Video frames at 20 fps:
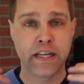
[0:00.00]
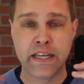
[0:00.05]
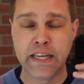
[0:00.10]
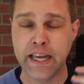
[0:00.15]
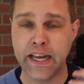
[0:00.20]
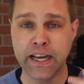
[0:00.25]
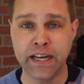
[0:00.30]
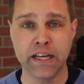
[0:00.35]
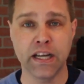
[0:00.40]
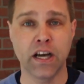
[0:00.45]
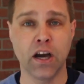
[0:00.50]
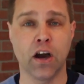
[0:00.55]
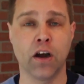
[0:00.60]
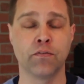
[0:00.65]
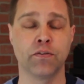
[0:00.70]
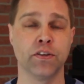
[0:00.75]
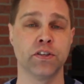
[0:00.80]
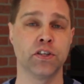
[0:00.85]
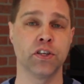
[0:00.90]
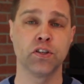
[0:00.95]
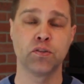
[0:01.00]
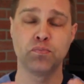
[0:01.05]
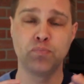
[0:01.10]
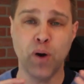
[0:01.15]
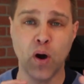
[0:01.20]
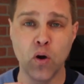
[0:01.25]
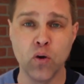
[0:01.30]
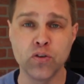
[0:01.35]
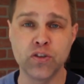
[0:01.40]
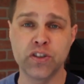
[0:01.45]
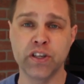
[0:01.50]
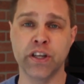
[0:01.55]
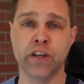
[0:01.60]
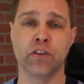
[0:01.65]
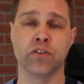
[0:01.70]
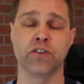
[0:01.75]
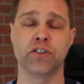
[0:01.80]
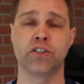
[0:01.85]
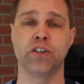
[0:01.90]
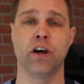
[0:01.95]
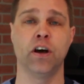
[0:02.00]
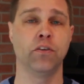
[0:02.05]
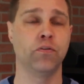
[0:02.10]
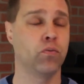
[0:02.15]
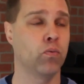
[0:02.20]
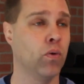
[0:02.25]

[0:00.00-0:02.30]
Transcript: getting to conferences, posting your stuff,